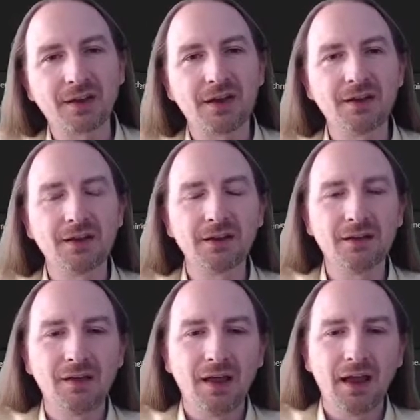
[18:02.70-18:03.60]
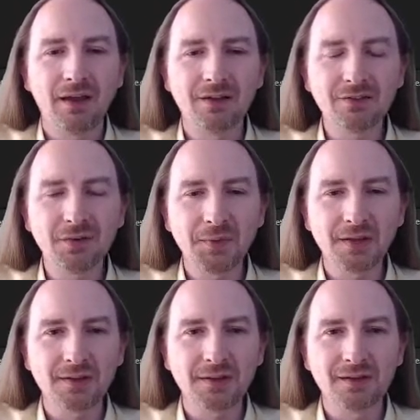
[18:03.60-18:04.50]
need, and
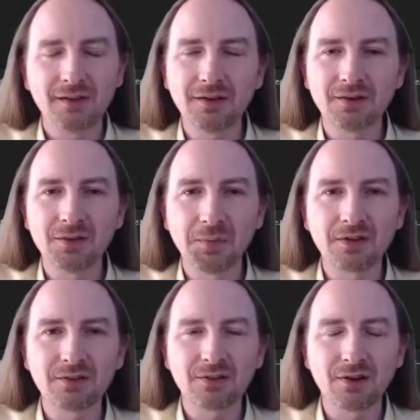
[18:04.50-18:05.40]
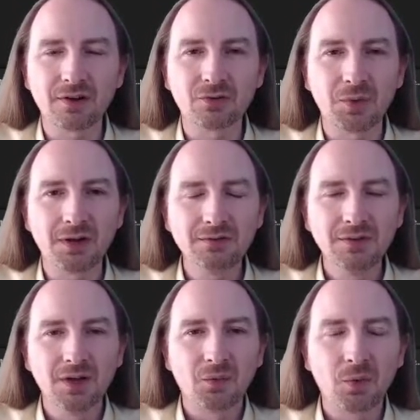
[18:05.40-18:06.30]
ultimately, here in the middle tier as well,
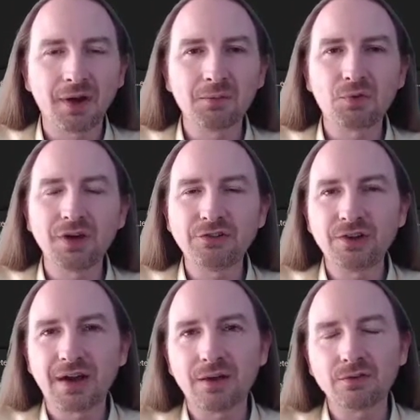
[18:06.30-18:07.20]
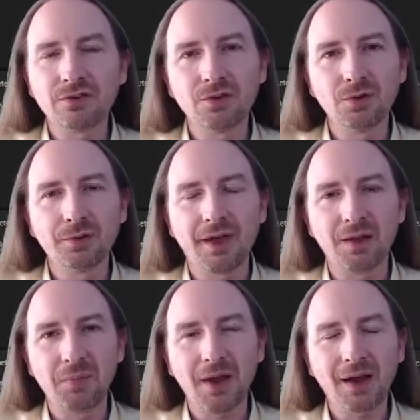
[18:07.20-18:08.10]
when I'm reaching out to
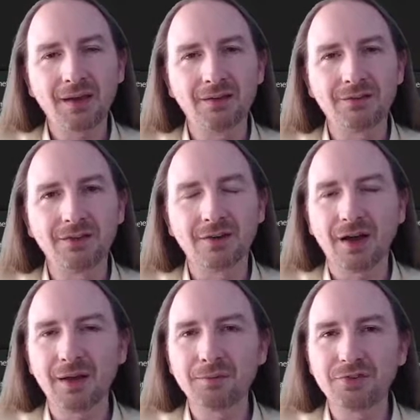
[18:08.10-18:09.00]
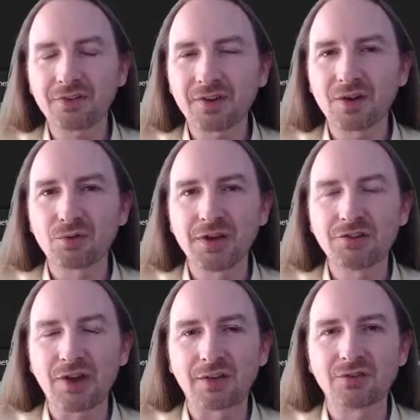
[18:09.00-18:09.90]
that backend tier, I'm just going to reach
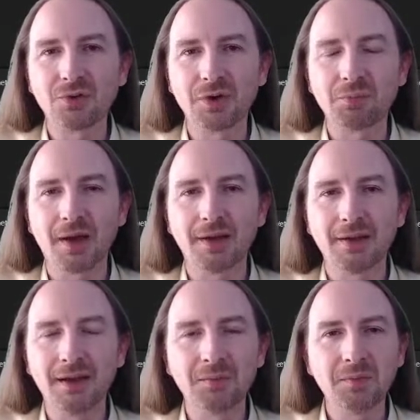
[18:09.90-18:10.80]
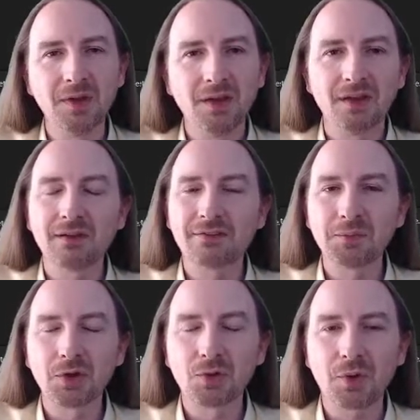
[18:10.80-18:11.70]
out to it by name in a
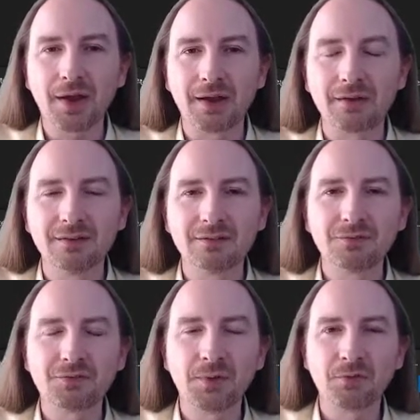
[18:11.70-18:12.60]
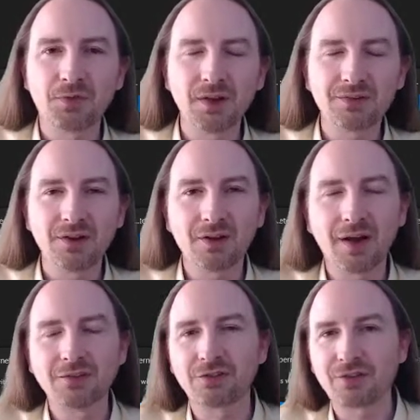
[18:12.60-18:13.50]
similar way. From the front tier, I
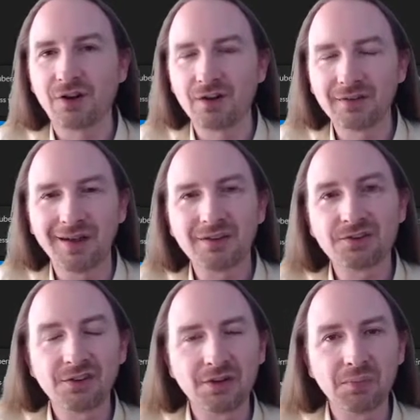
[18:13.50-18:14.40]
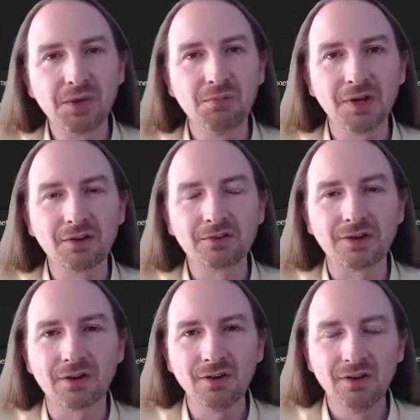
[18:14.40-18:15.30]
just called HTTP middle tier.